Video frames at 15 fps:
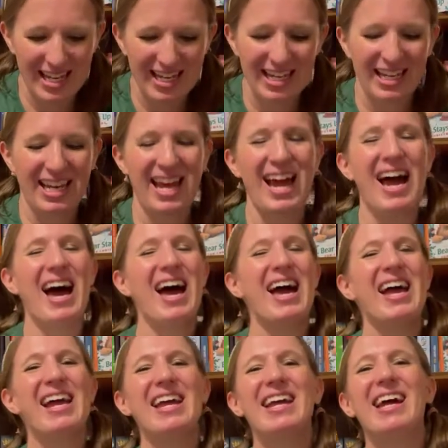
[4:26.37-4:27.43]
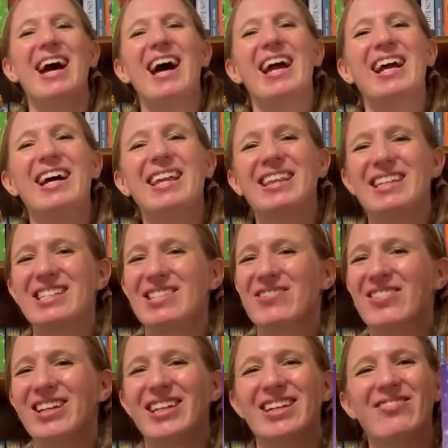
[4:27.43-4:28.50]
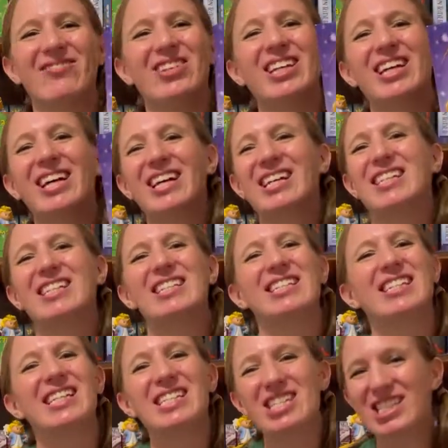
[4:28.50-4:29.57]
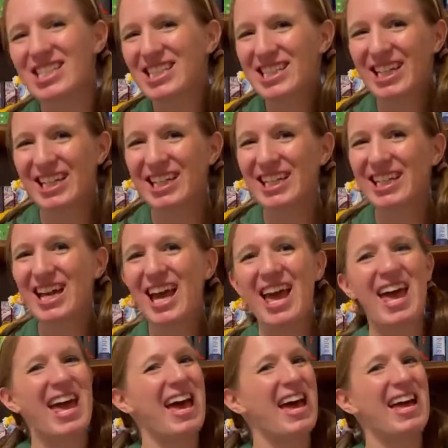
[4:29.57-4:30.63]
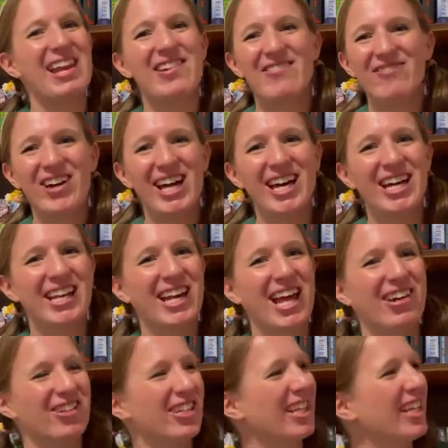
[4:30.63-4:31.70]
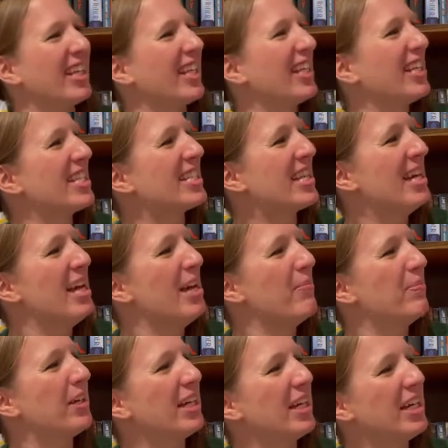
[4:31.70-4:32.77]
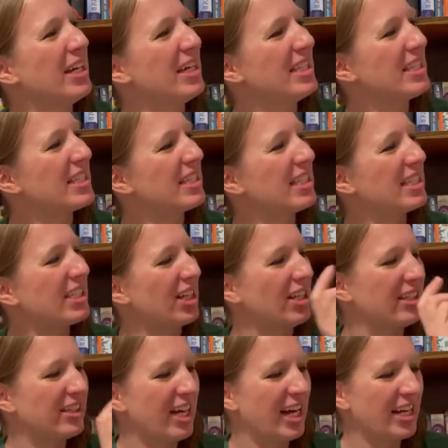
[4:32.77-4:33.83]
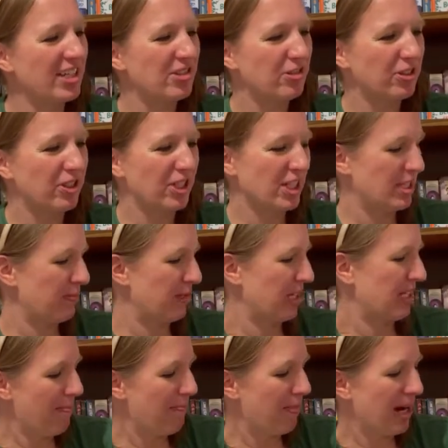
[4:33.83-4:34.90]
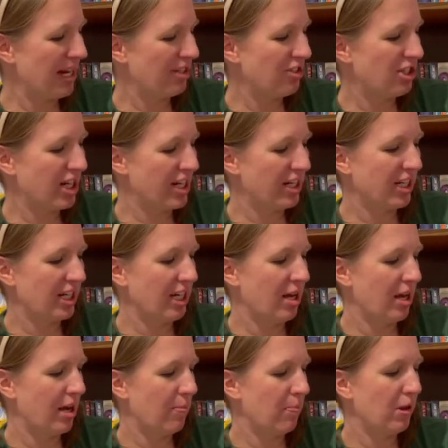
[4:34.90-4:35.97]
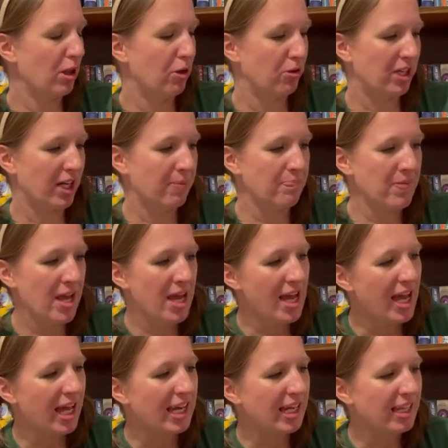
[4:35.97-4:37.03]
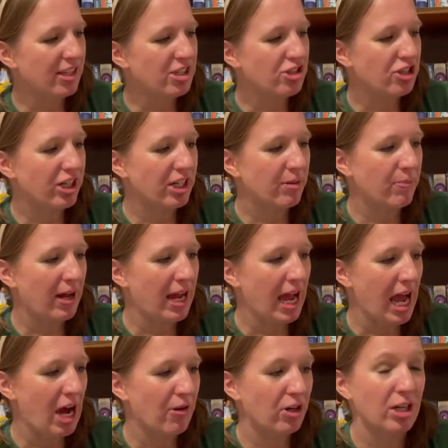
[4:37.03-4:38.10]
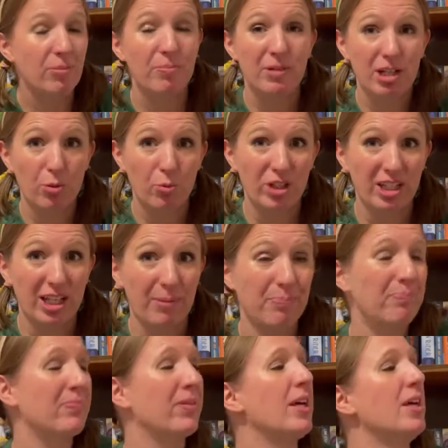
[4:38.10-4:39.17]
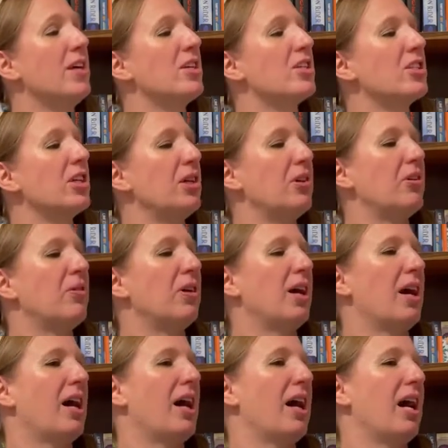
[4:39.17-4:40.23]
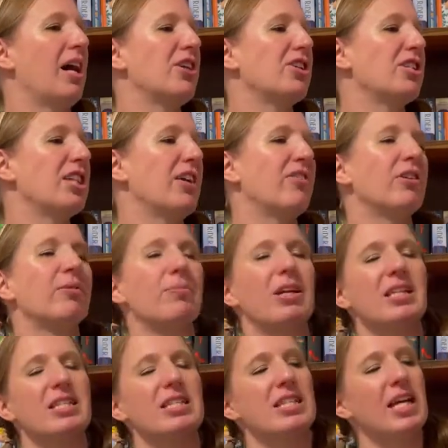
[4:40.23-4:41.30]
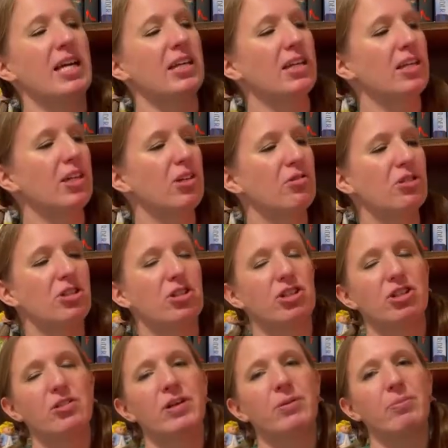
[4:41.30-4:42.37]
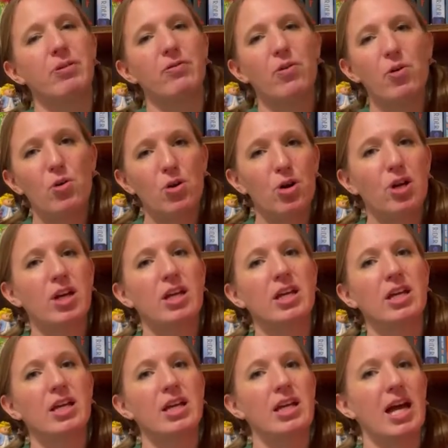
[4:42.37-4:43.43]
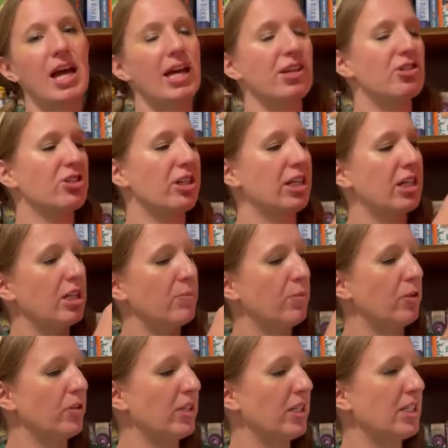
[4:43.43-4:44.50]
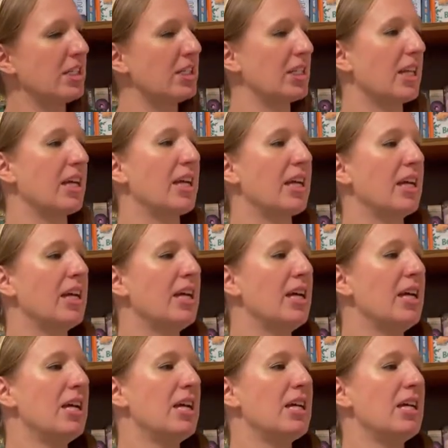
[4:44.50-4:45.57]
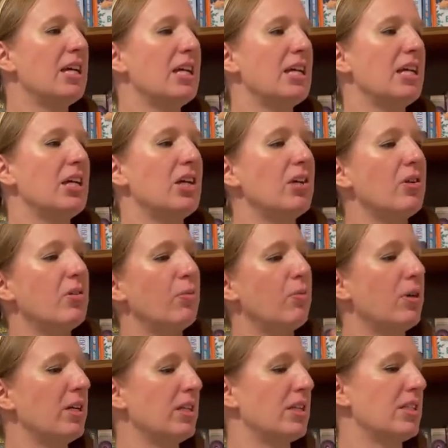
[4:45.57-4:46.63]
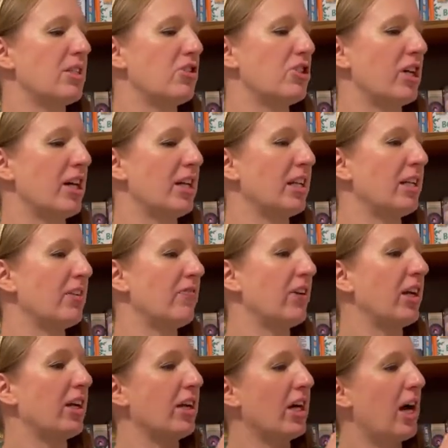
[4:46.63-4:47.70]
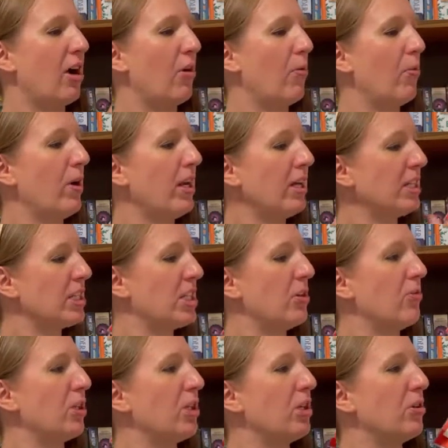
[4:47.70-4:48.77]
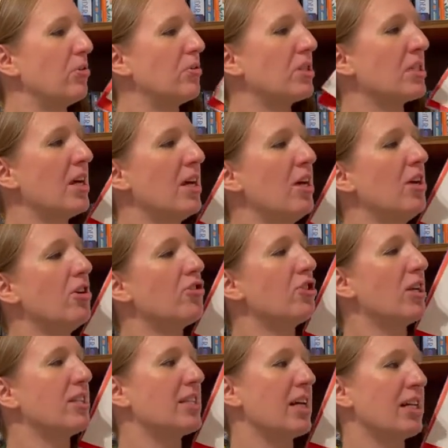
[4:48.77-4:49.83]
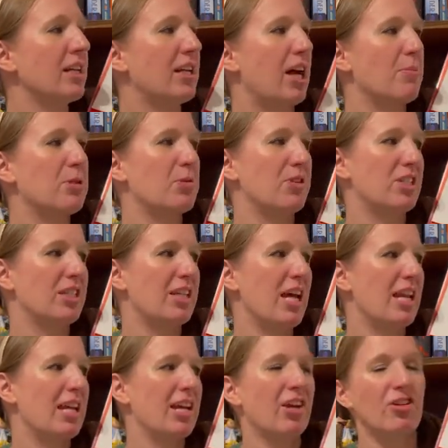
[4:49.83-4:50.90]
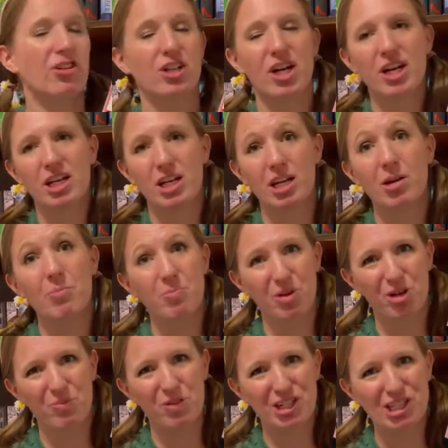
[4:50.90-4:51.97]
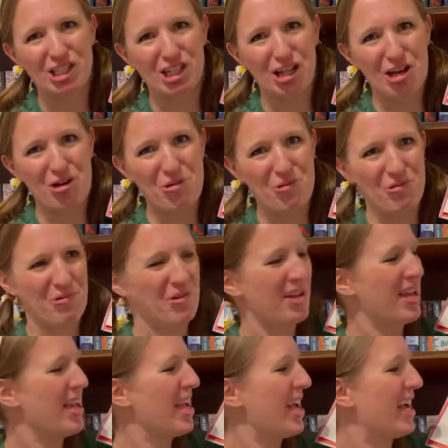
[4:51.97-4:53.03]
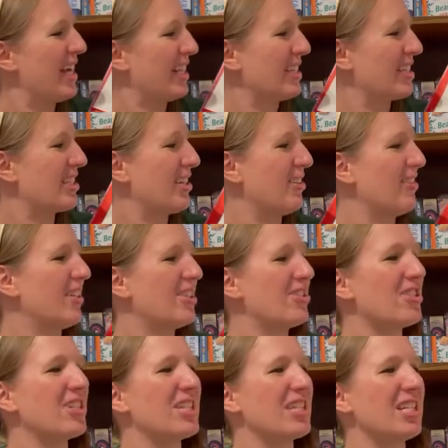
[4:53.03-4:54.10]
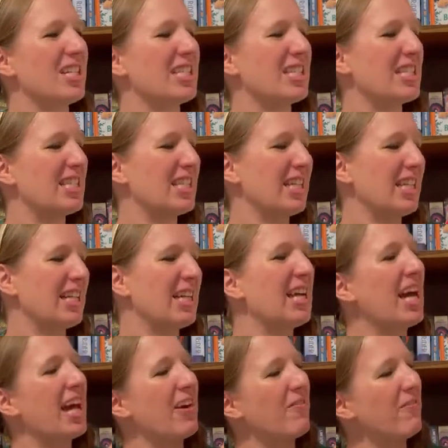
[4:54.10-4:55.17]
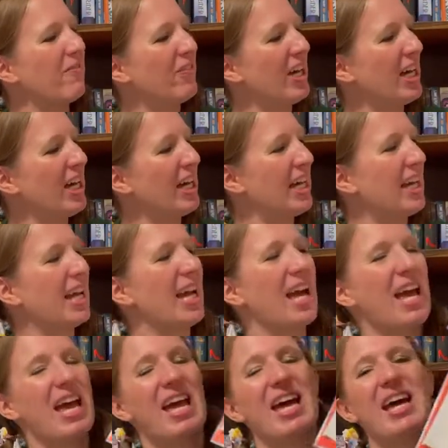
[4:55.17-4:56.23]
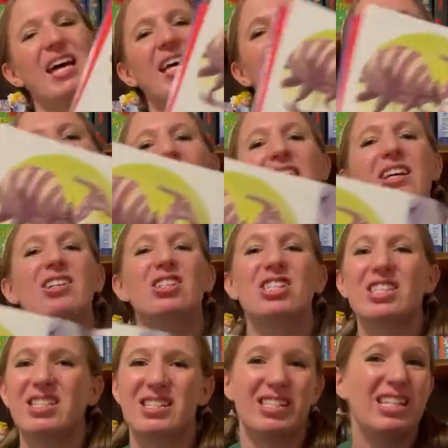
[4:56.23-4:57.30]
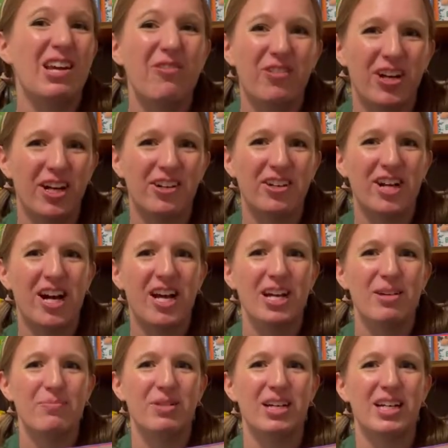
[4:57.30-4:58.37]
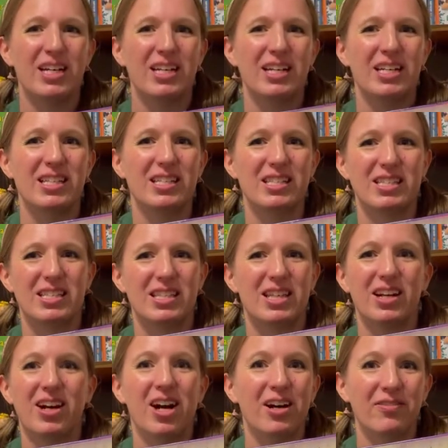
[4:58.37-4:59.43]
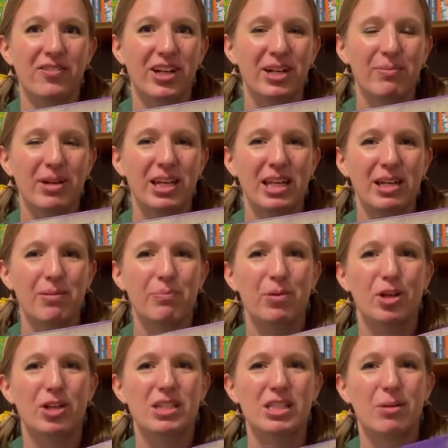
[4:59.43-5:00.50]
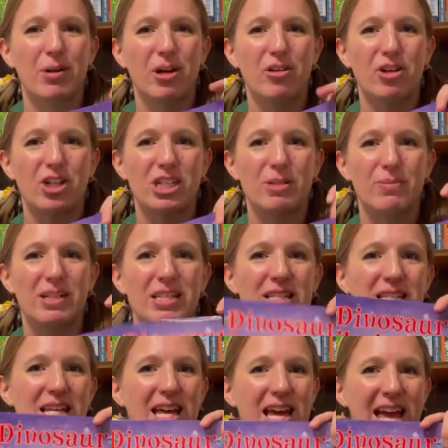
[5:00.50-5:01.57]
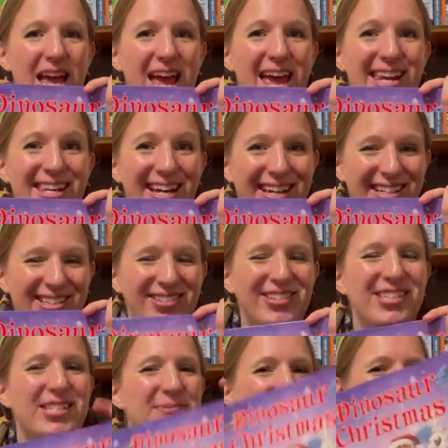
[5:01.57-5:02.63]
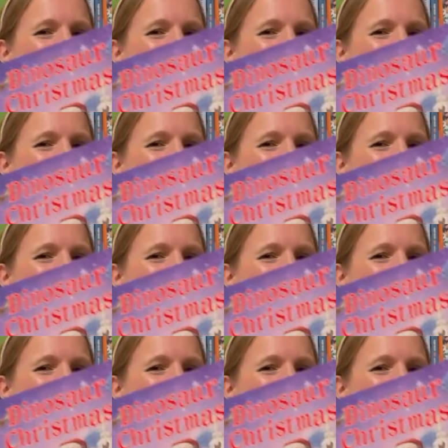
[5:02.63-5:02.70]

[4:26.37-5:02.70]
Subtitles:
Okay, I got this one because it's just silly and fun and ridiculous because it's called Dinosaur Christmas by Jerry Pelota and illustrated by Howard McWilliam. So I just love it because Santa goes through, and before he had his reindeer pulling his sleigh, he was trying to figure out what else he would use. Triceratops were steady and ready, but a bit slow. And so it's silly and fun, and just different, right? Because there aren't very many books about Christmas and dinosaurs.